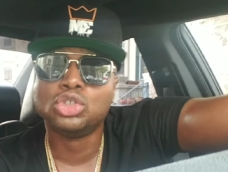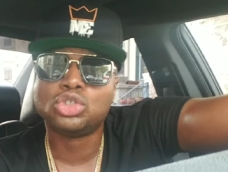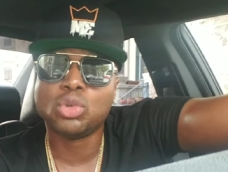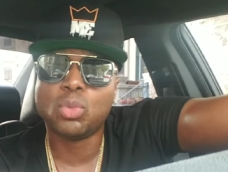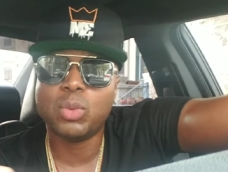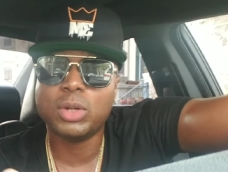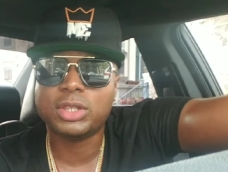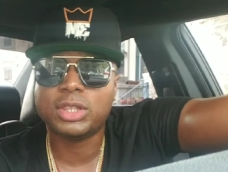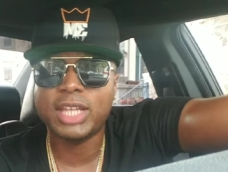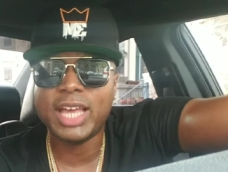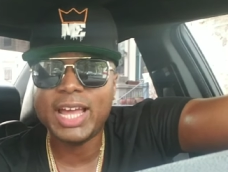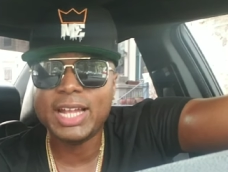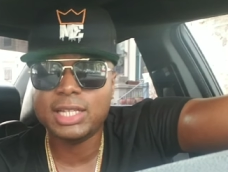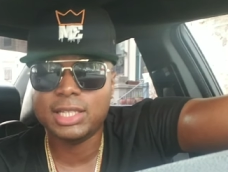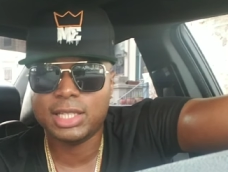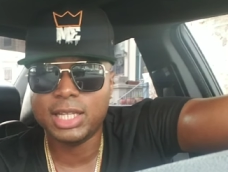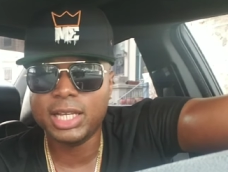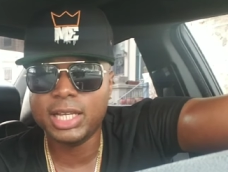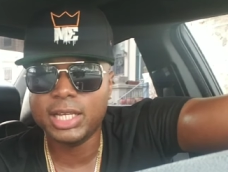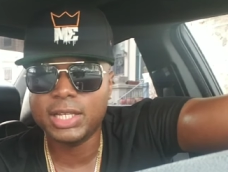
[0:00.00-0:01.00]
So what
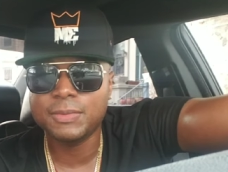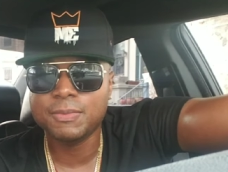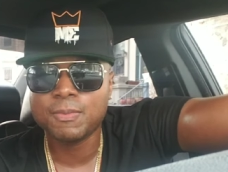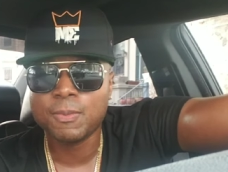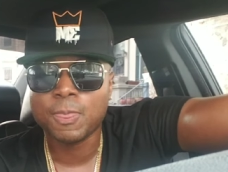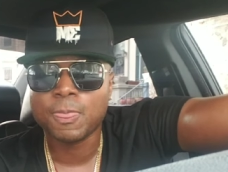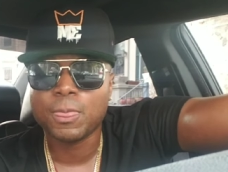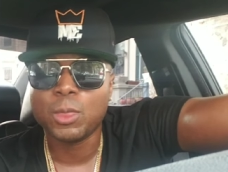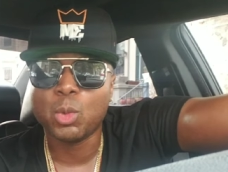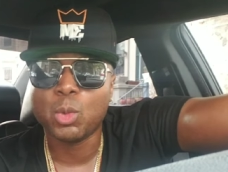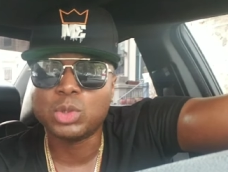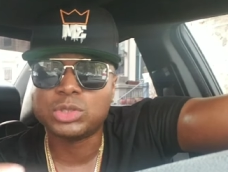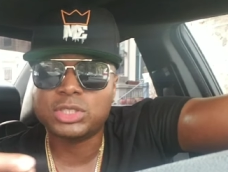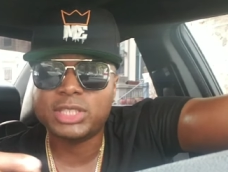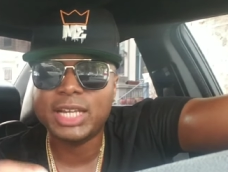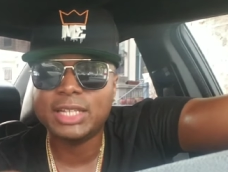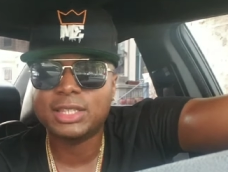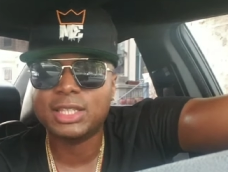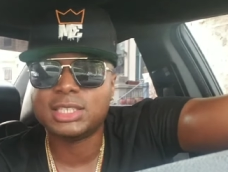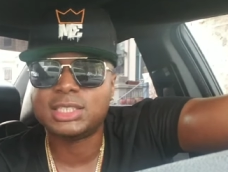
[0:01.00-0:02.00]
that did was
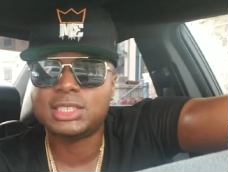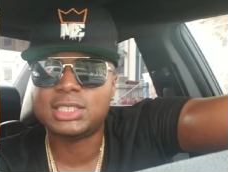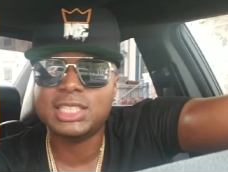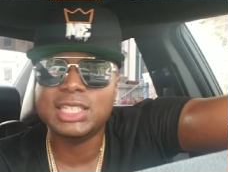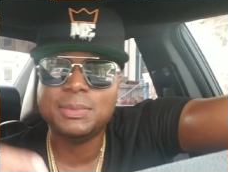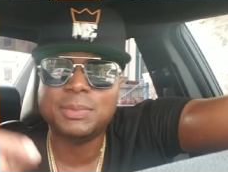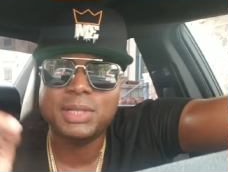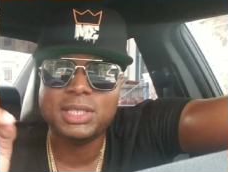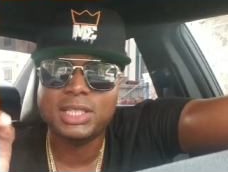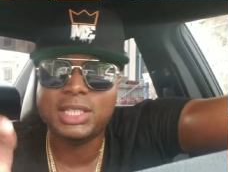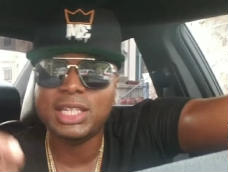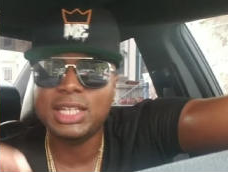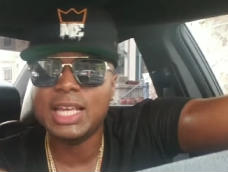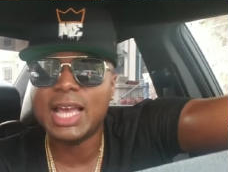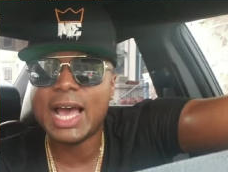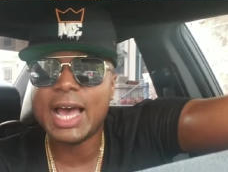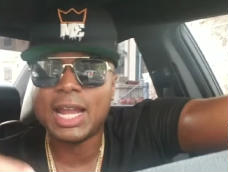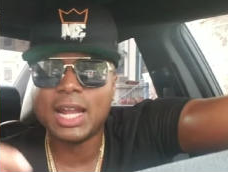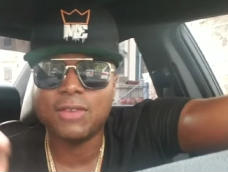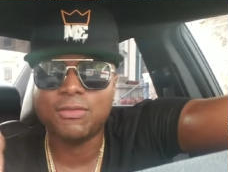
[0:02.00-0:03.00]
take the CBD
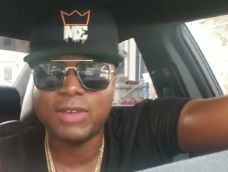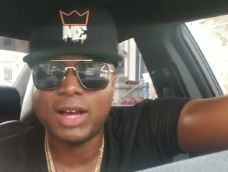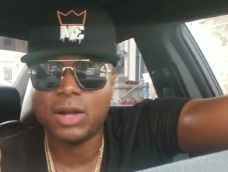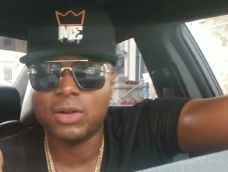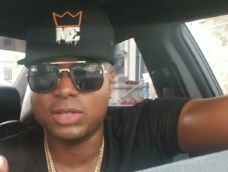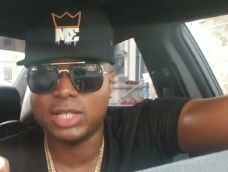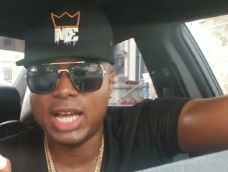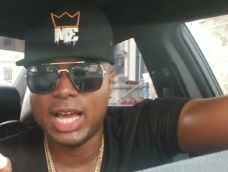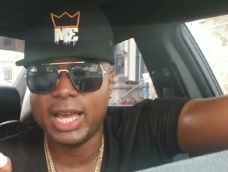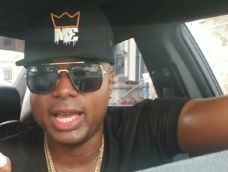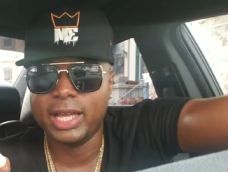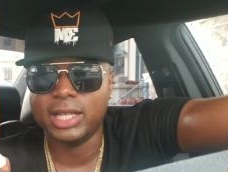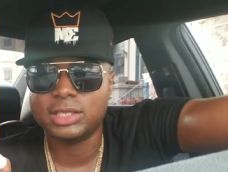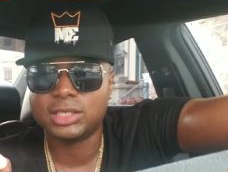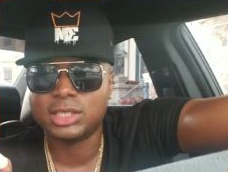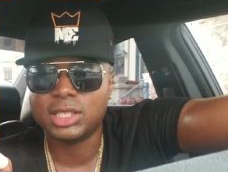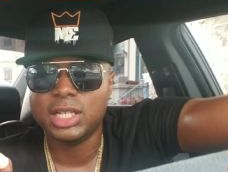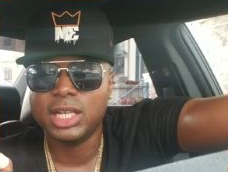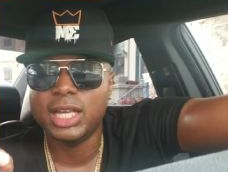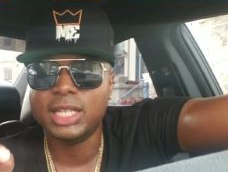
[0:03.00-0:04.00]
out of our
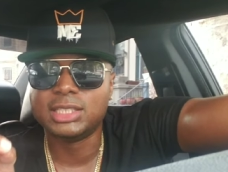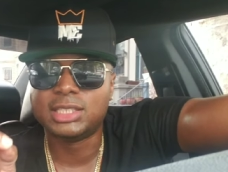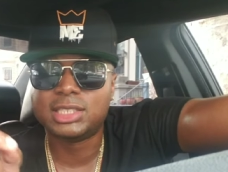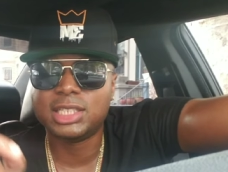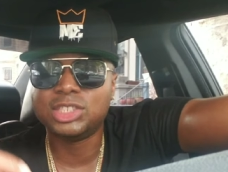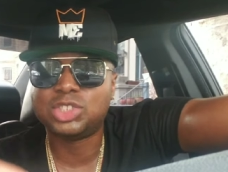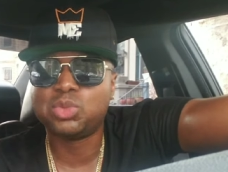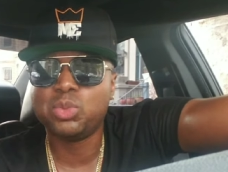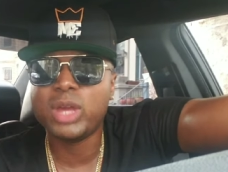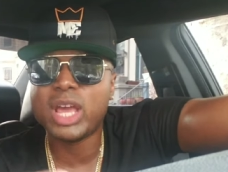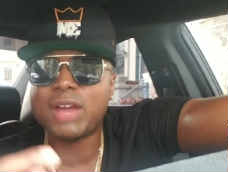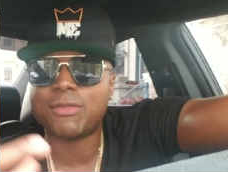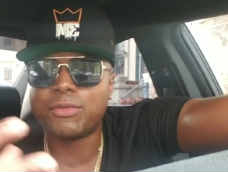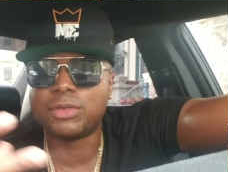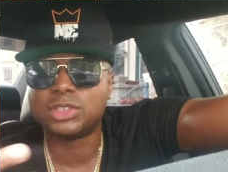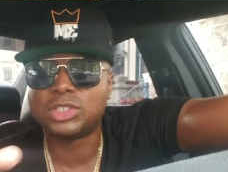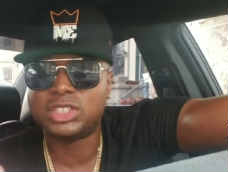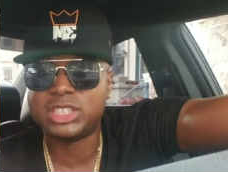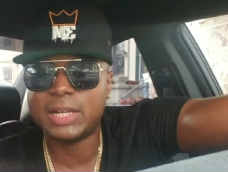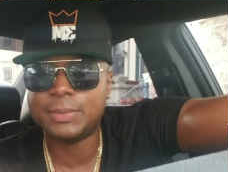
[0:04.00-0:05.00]
diets. And since we
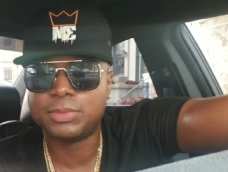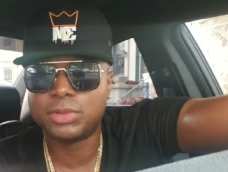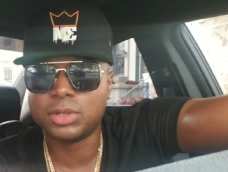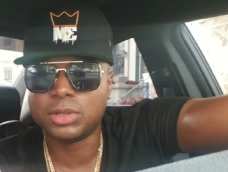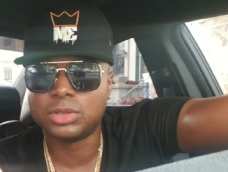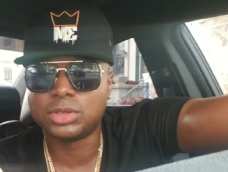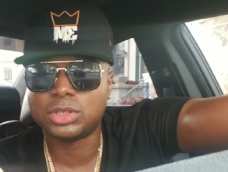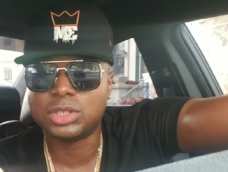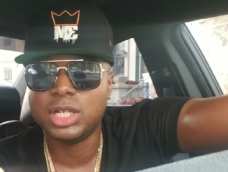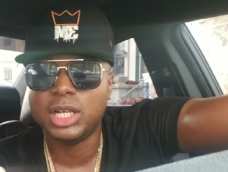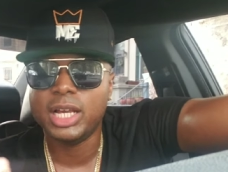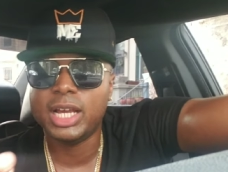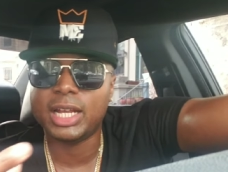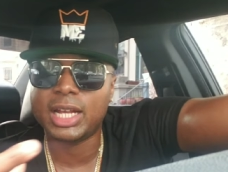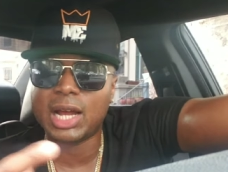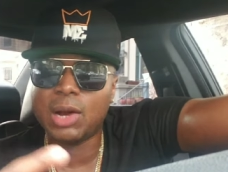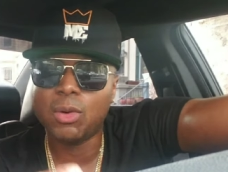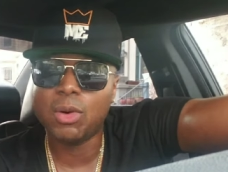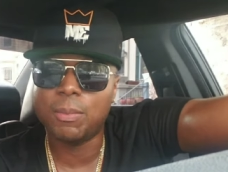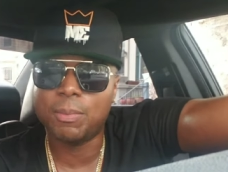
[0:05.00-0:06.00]
have receptors
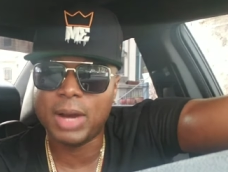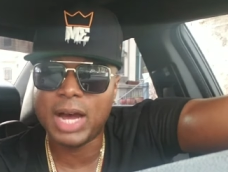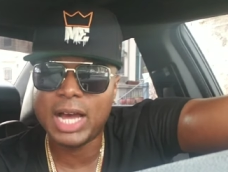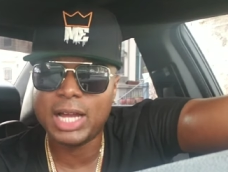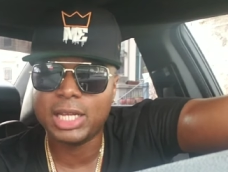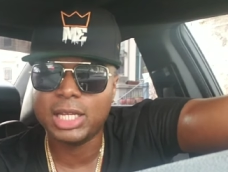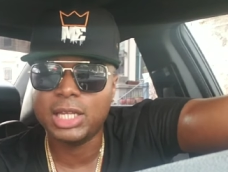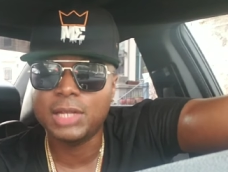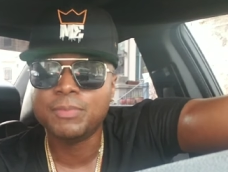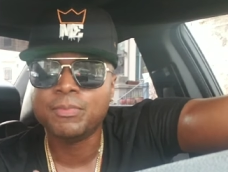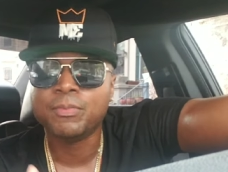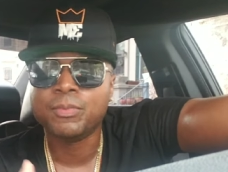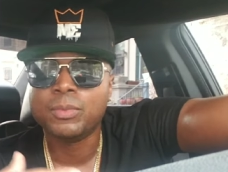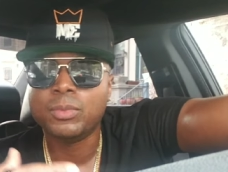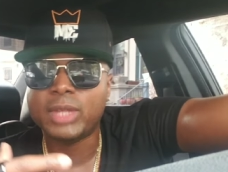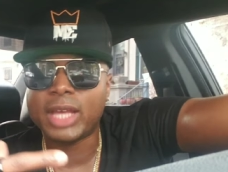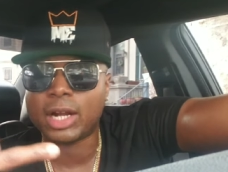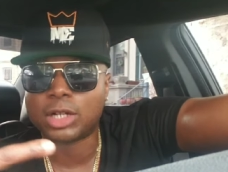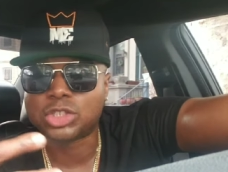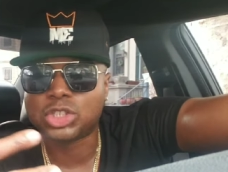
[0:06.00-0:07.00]
in our body
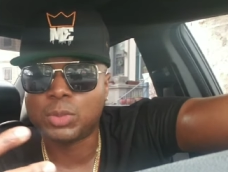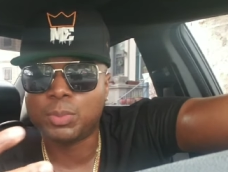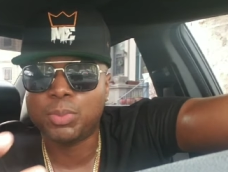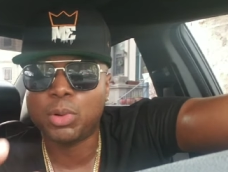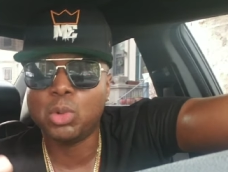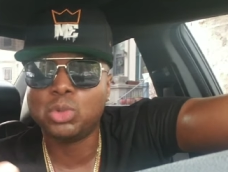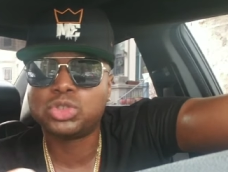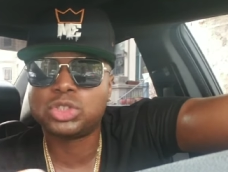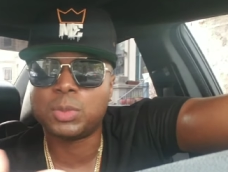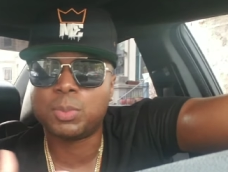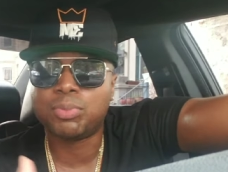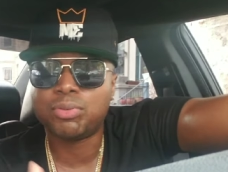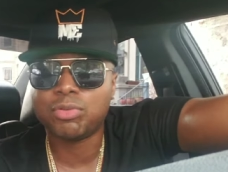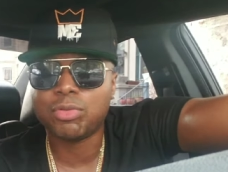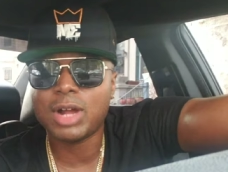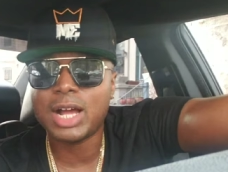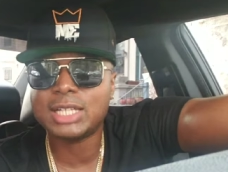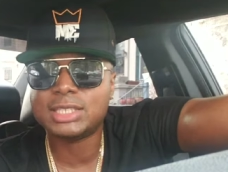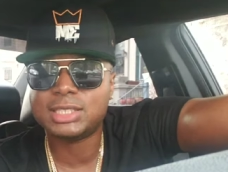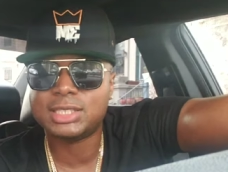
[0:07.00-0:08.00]
that are supposed to
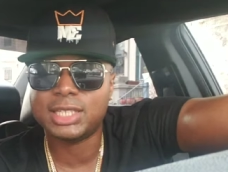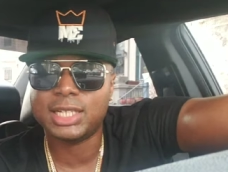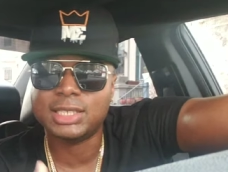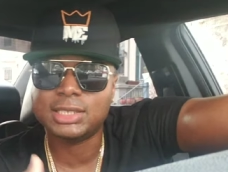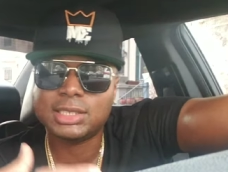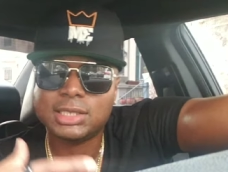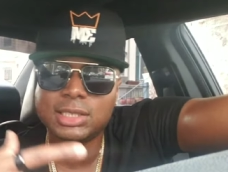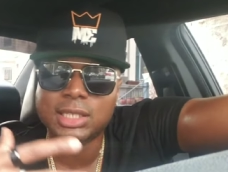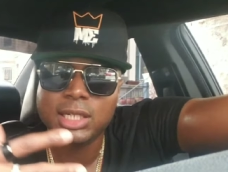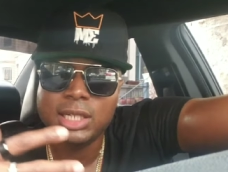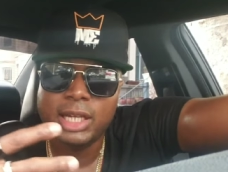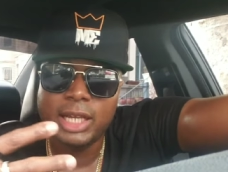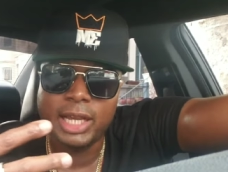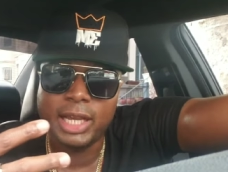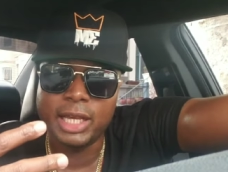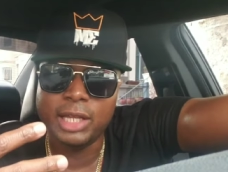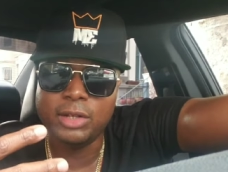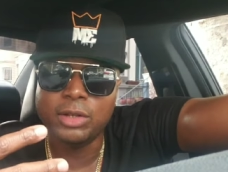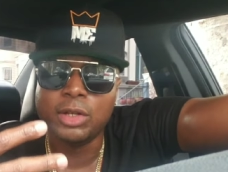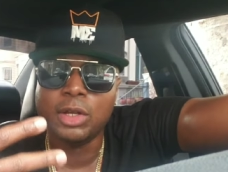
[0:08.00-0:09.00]
process
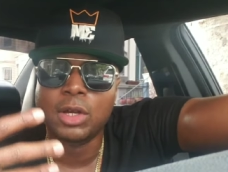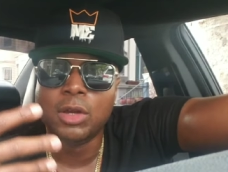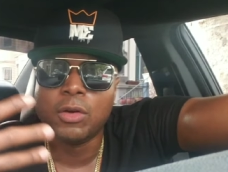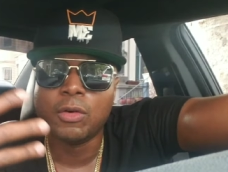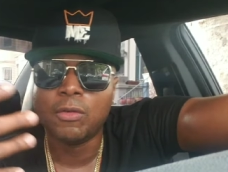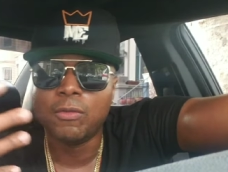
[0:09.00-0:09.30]
and